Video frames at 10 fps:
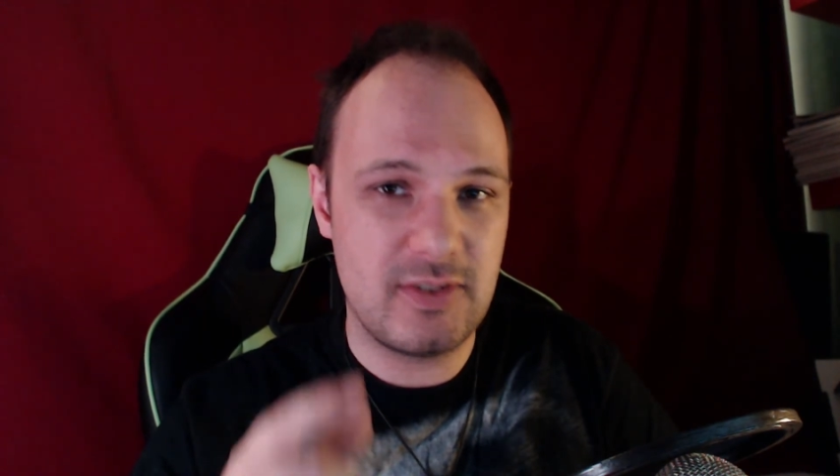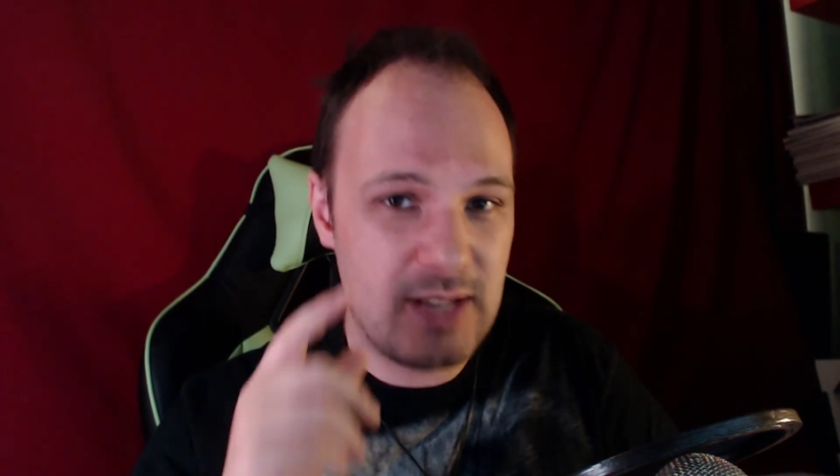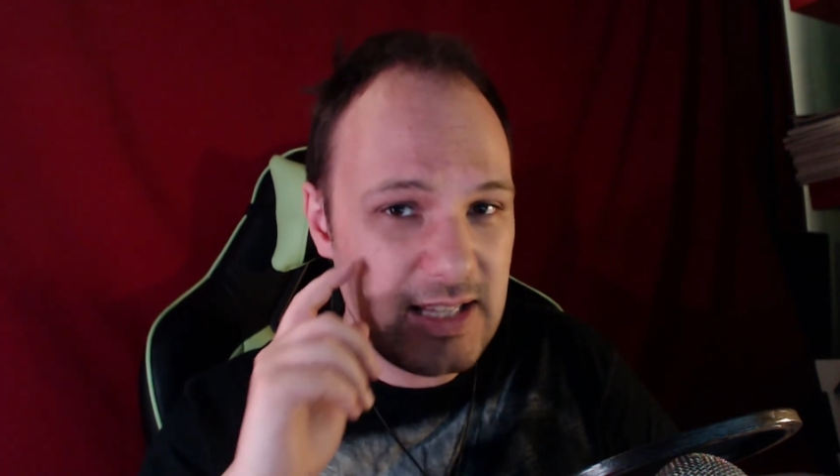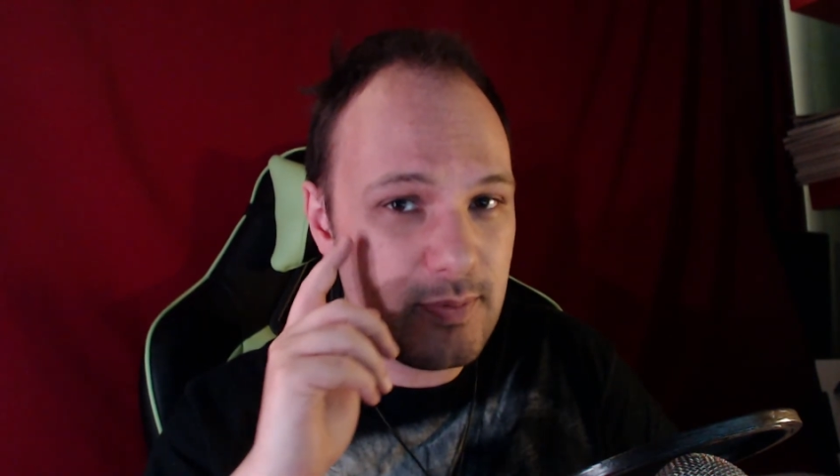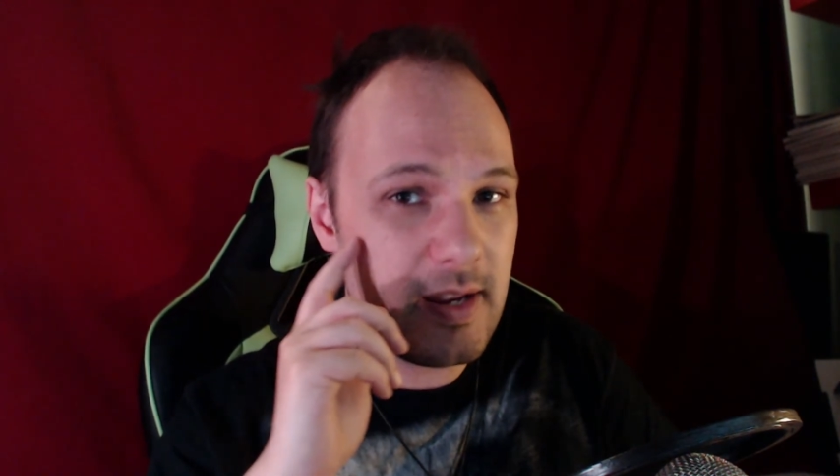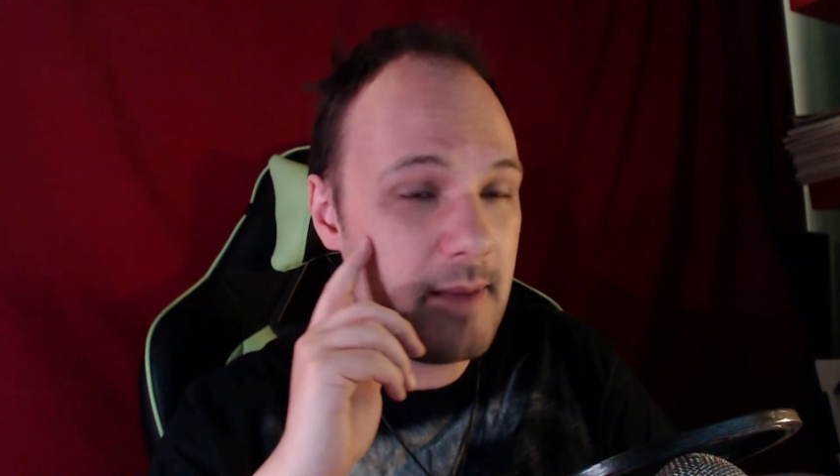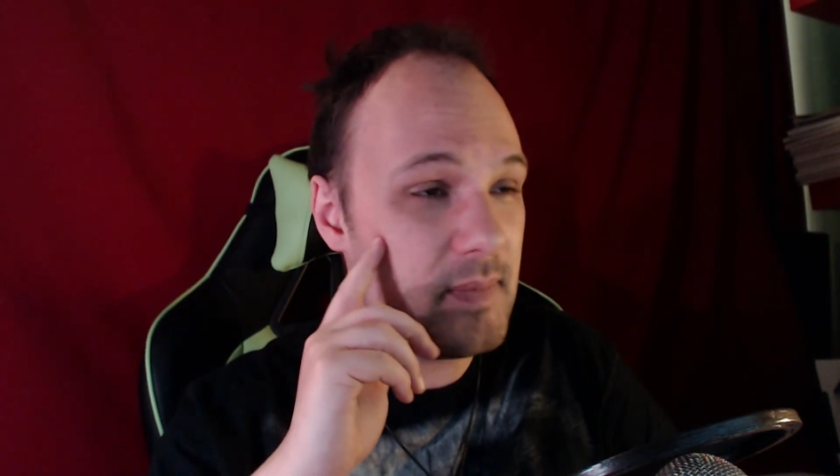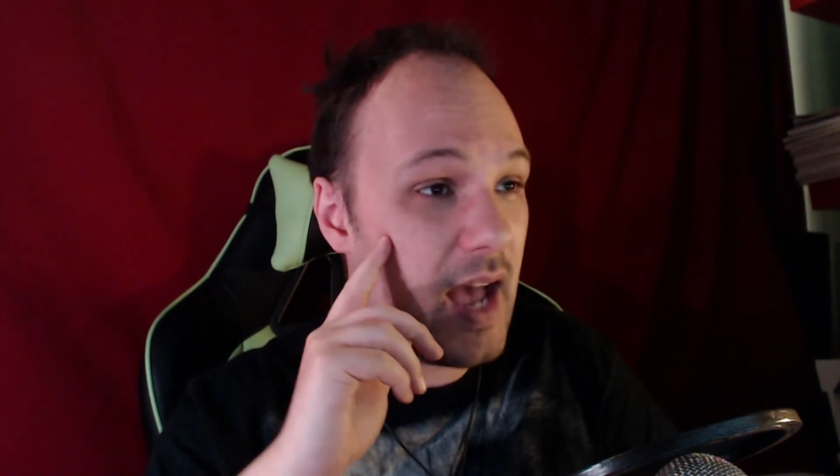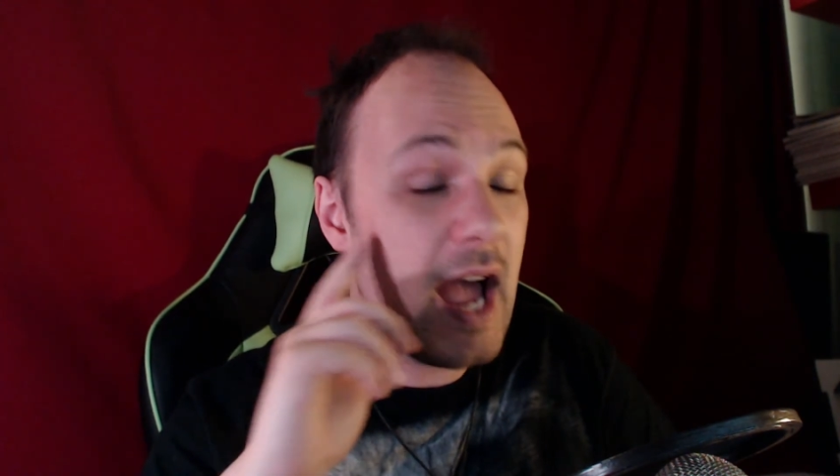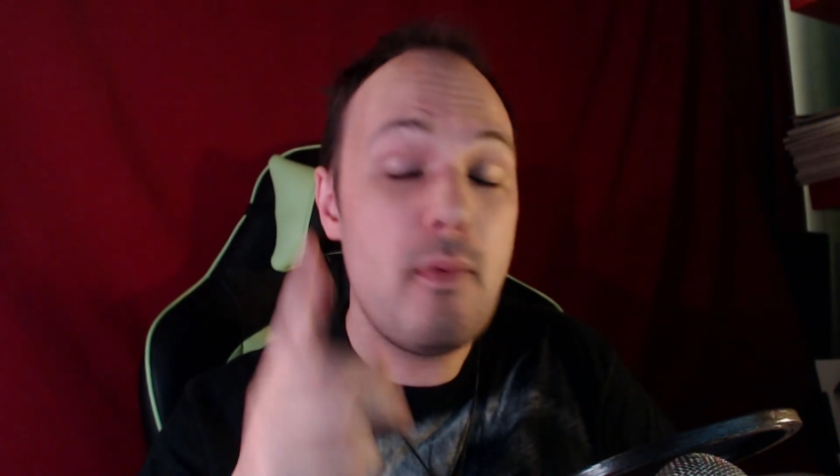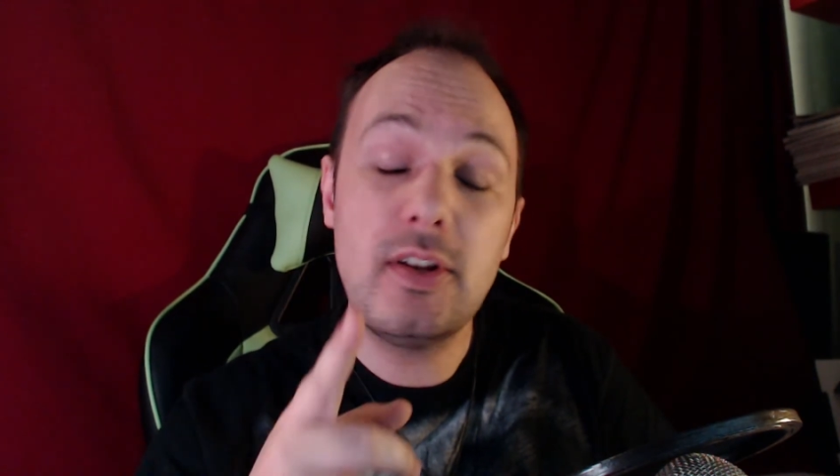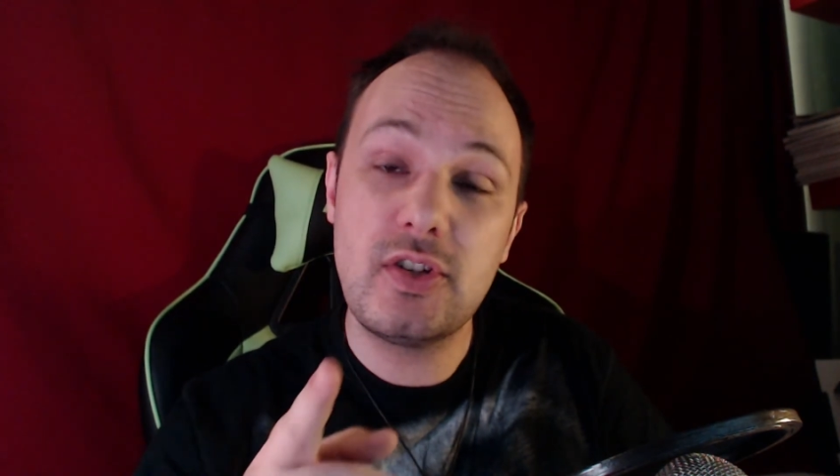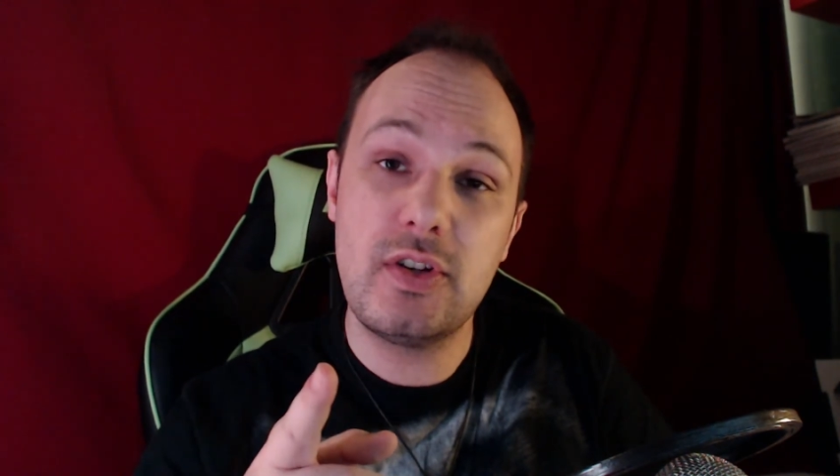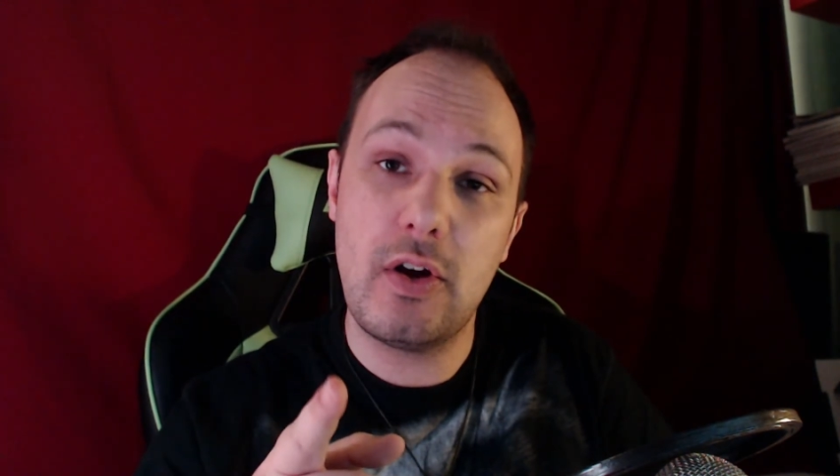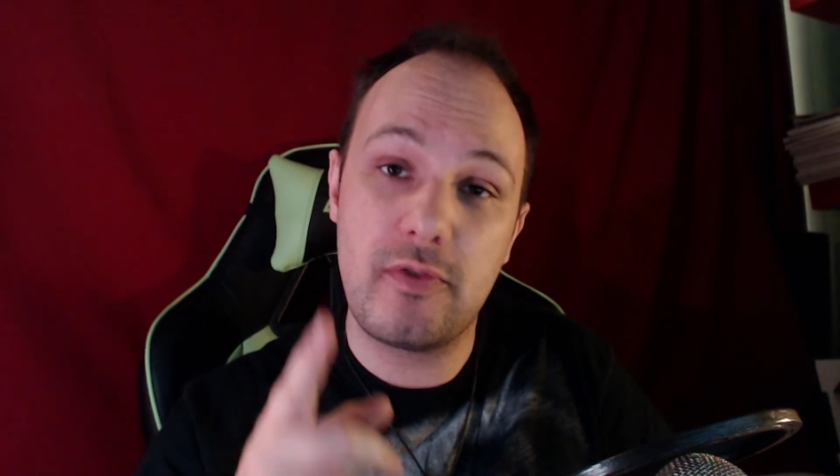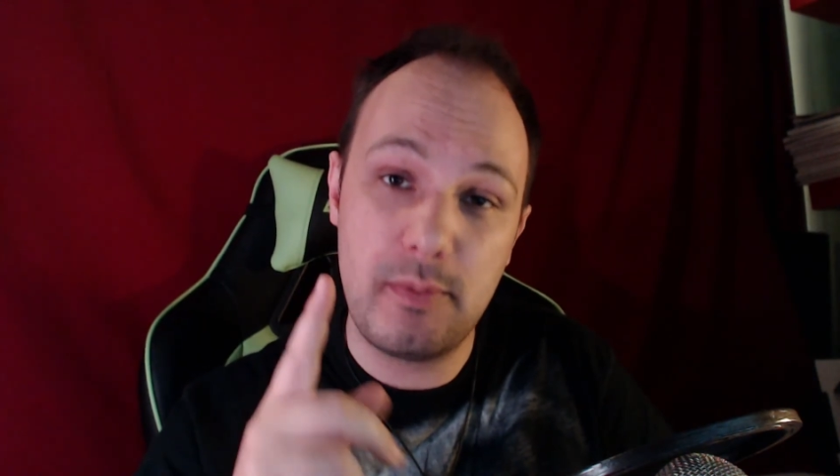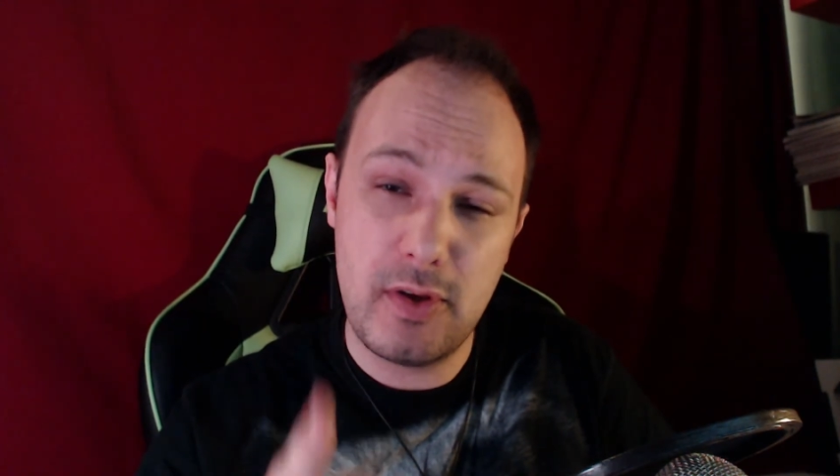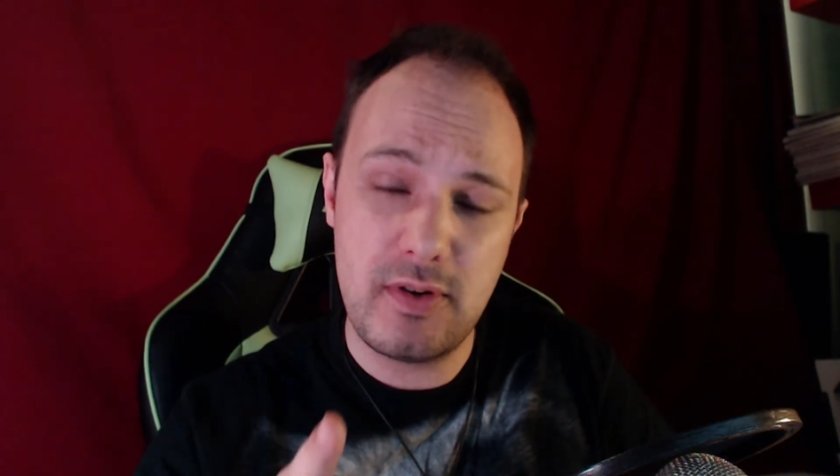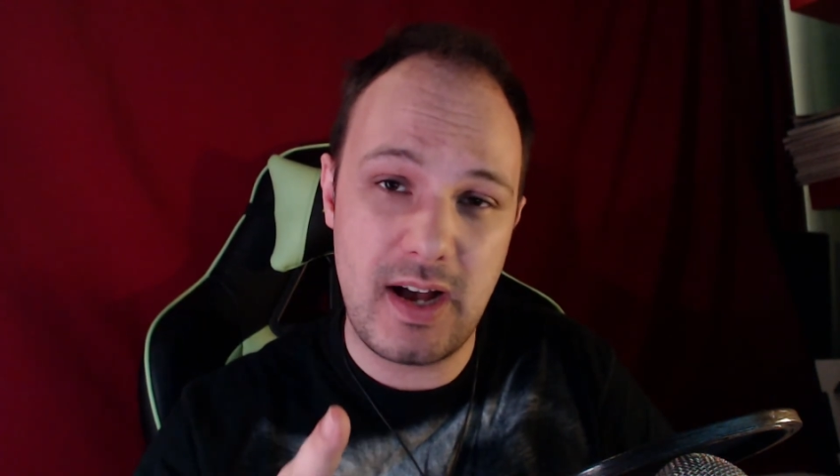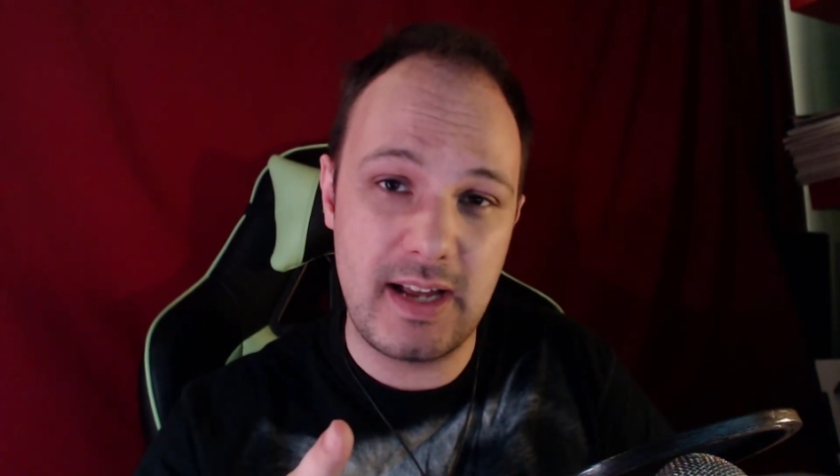So that's why I want to know from
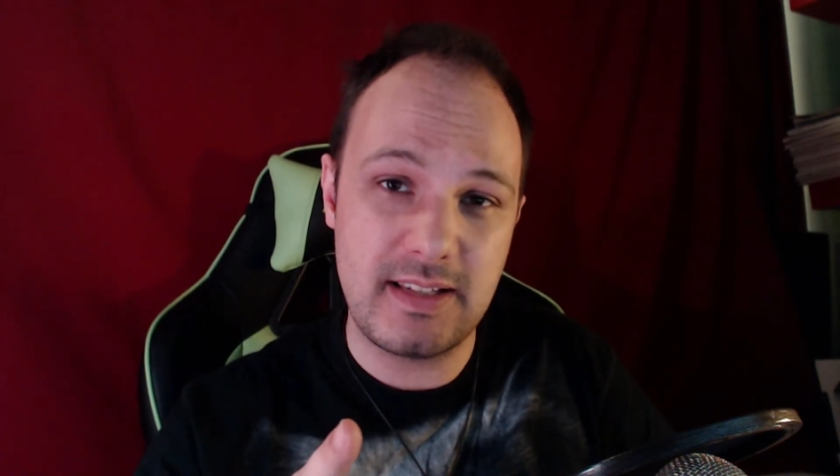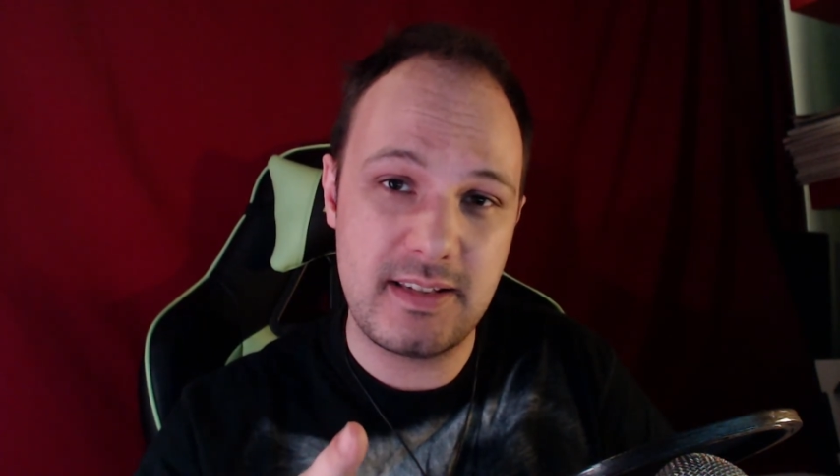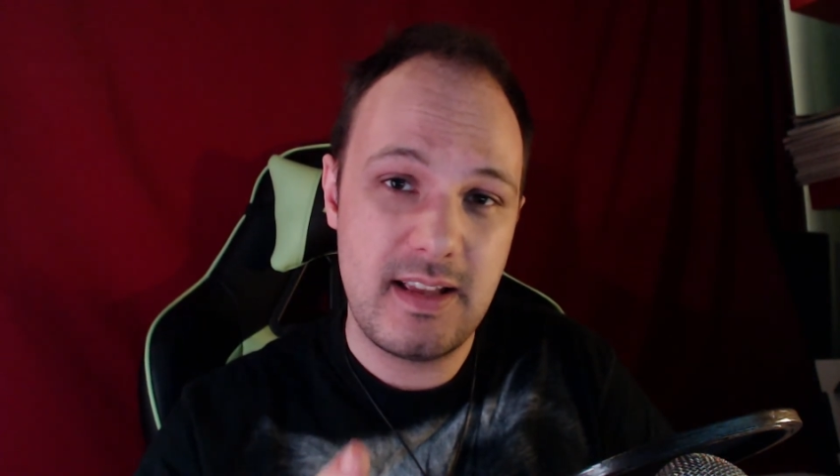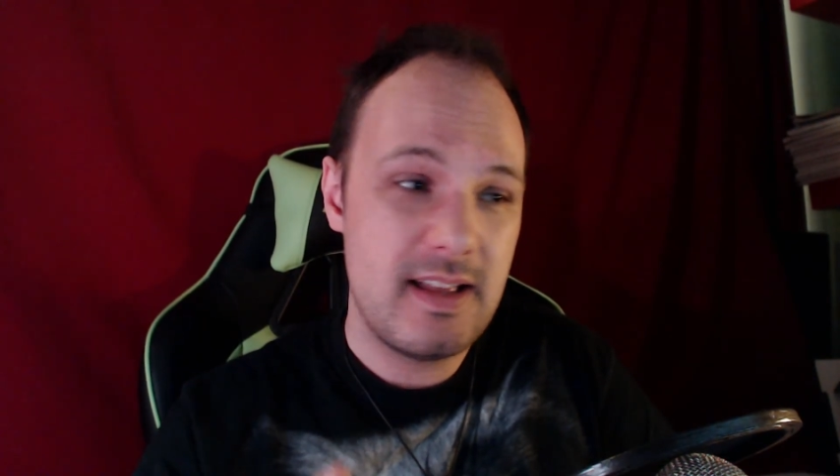you guys.